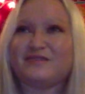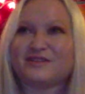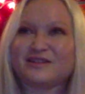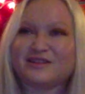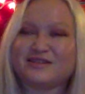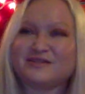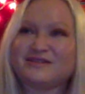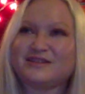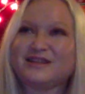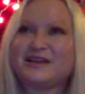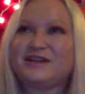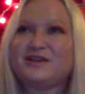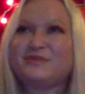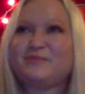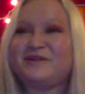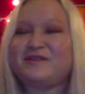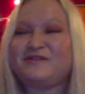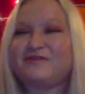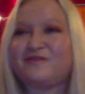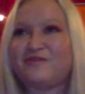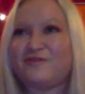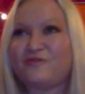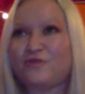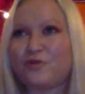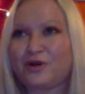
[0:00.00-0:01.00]
have a little bit of
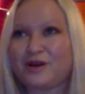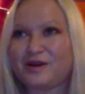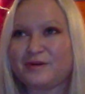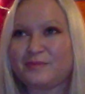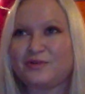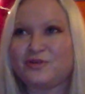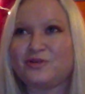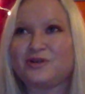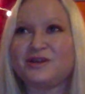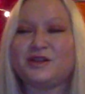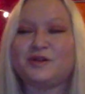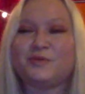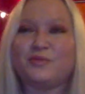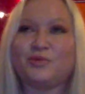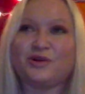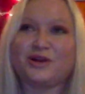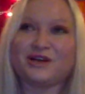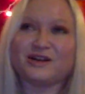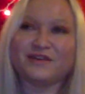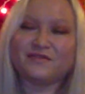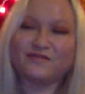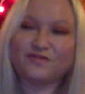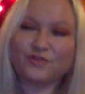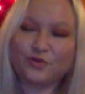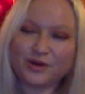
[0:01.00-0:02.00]
a void moon in the
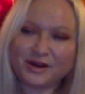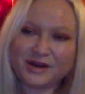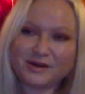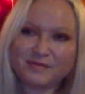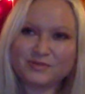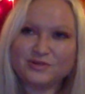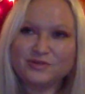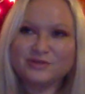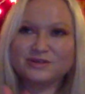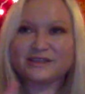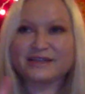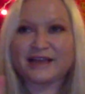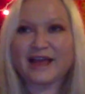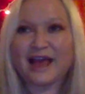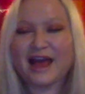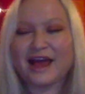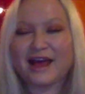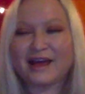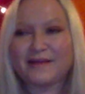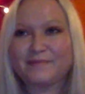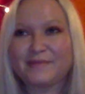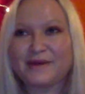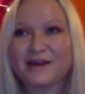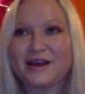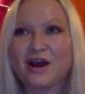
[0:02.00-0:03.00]
morning. Void moons
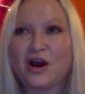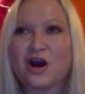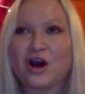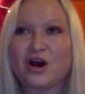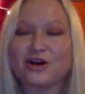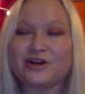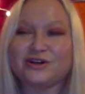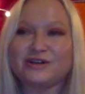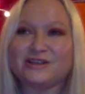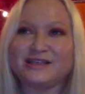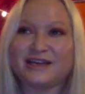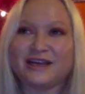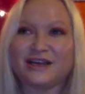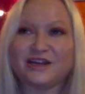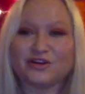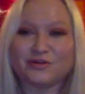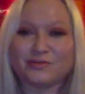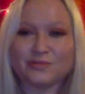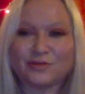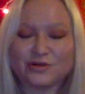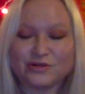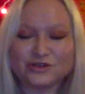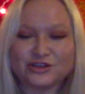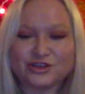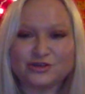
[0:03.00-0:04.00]
can be hard to get your
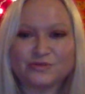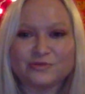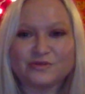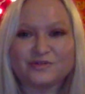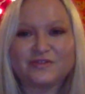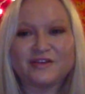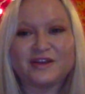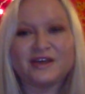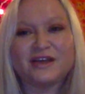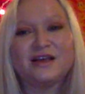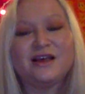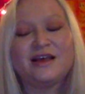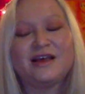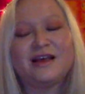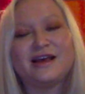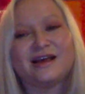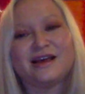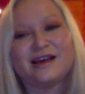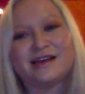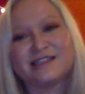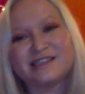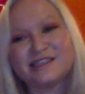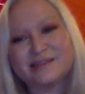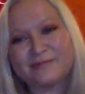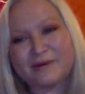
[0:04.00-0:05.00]
mojo moving,
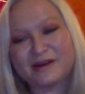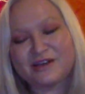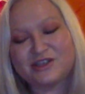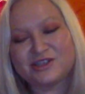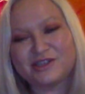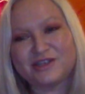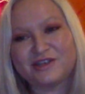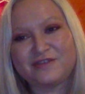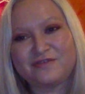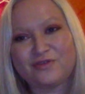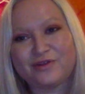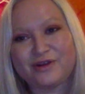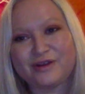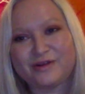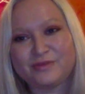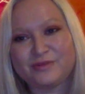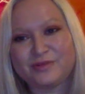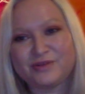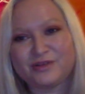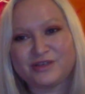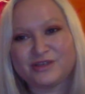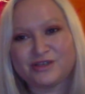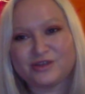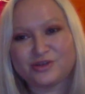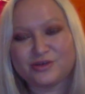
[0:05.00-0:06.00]
especially void
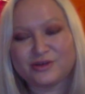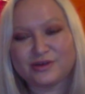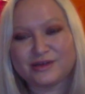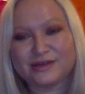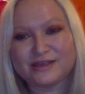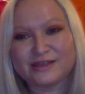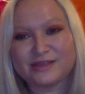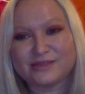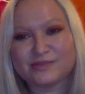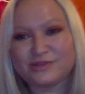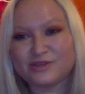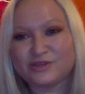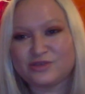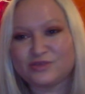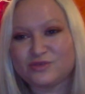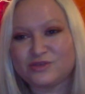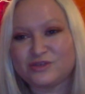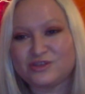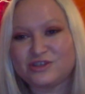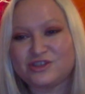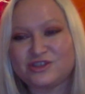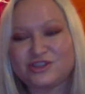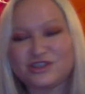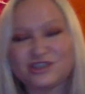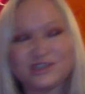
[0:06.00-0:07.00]
moon in Taurus, which would
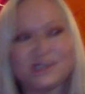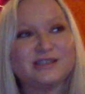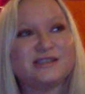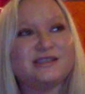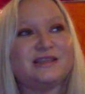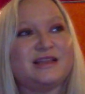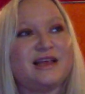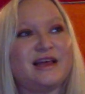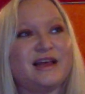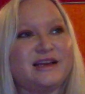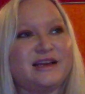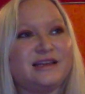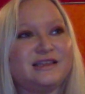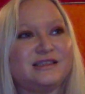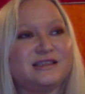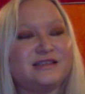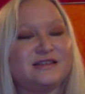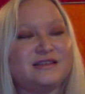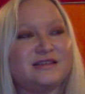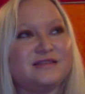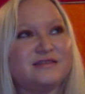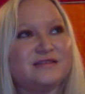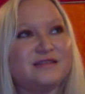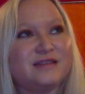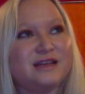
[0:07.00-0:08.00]
just like to
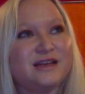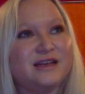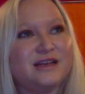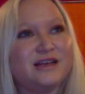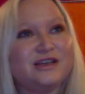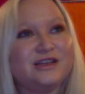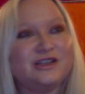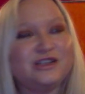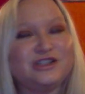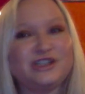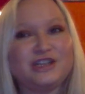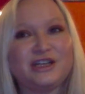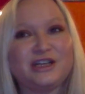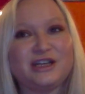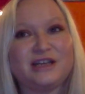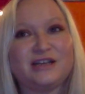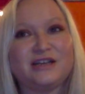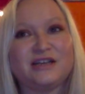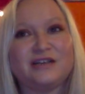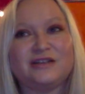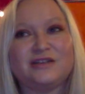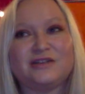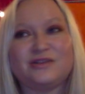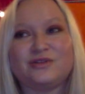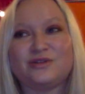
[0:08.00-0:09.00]

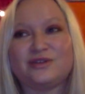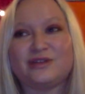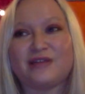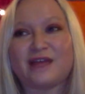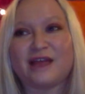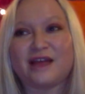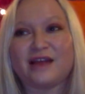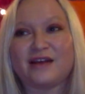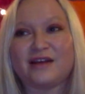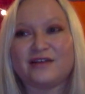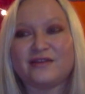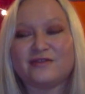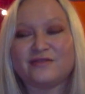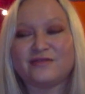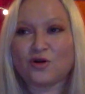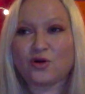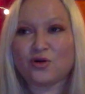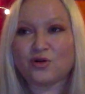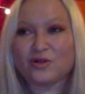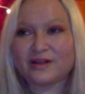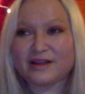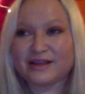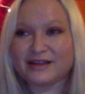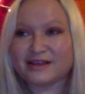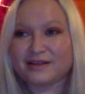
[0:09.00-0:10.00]
chill or like
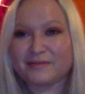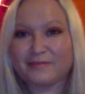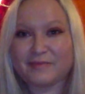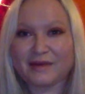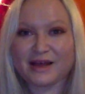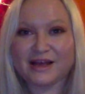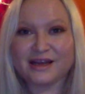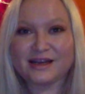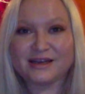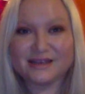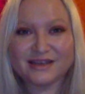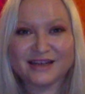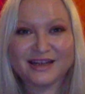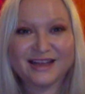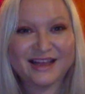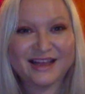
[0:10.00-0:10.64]
roll in the mud.